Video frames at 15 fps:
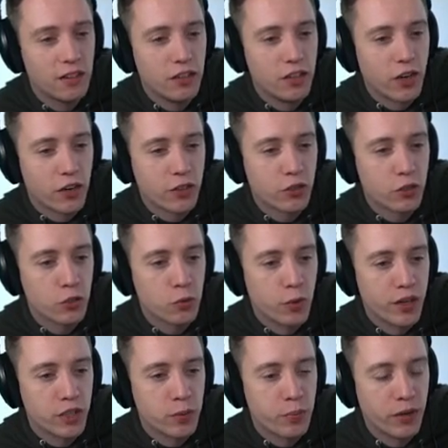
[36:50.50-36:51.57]
Dark Souls
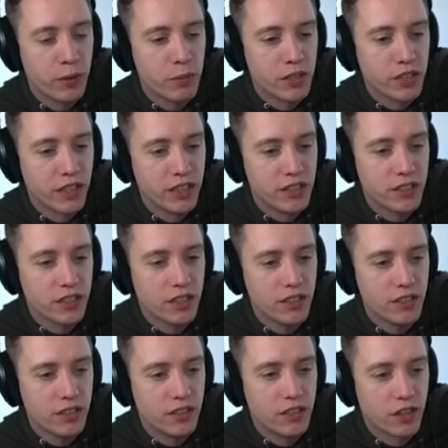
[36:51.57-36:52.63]
1 is pretty much
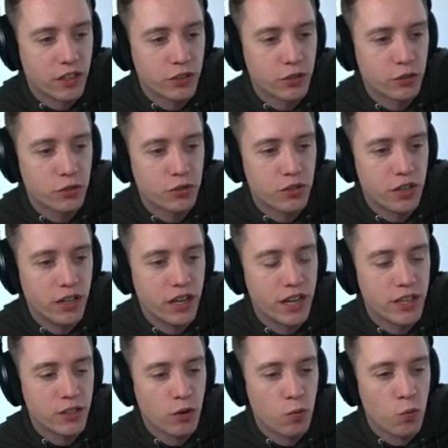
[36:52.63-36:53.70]
instant. Dark Souls 3
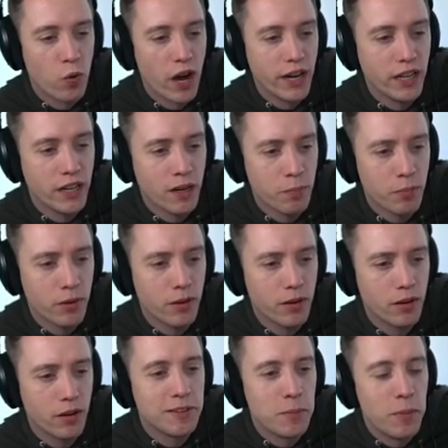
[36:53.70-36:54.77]
has a wind-up?
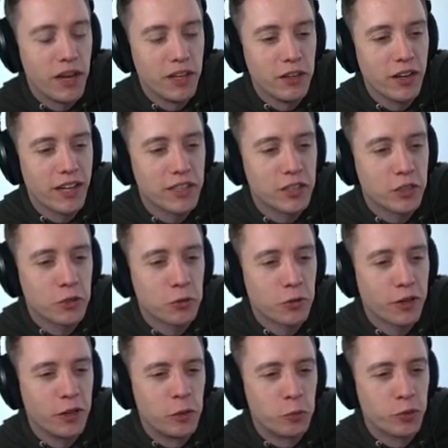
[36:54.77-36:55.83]
Mate, you guys are
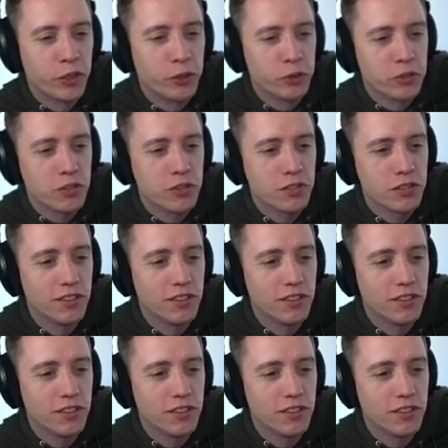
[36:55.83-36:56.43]
talking in riddles.